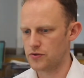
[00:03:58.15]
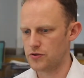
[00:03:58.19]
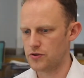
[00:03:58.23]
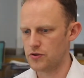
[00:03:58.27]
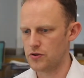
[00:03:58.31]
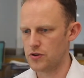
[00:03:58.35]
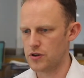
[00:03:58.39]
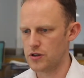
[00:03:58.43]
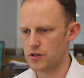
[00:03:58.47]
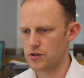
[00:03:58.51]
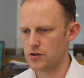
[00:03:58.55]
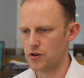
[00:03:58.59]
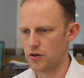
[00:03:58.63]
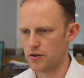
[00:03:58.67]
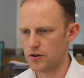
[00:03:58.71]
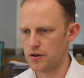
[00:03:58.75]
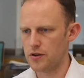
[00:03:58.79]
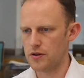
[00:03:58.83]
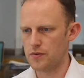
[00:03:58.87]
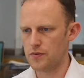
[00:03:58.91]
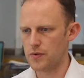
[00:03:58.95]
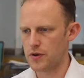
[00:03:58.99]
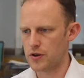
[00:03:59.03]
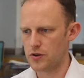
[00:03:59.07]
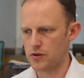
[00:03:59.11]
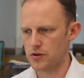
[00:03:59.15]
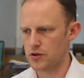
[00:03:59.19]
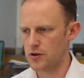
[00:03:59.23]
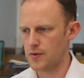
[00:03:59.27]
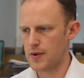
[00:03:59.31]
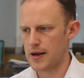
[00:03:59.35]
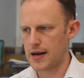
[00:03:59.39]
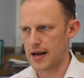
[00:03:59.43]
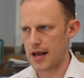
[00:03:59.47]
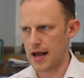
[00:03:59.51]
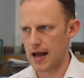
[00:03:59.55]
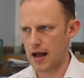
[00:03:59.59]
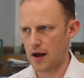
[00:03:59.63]
So it's nothing that we could do
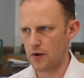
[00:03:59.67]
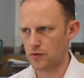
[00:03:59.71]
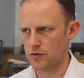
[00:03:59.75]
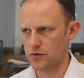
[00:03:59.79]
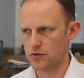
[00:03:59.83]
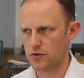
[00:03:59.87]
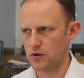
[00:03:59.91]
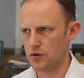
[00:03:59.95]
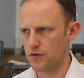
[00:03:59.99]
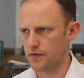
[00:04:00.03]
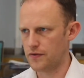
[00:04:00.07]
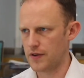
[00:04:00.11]
in-house, not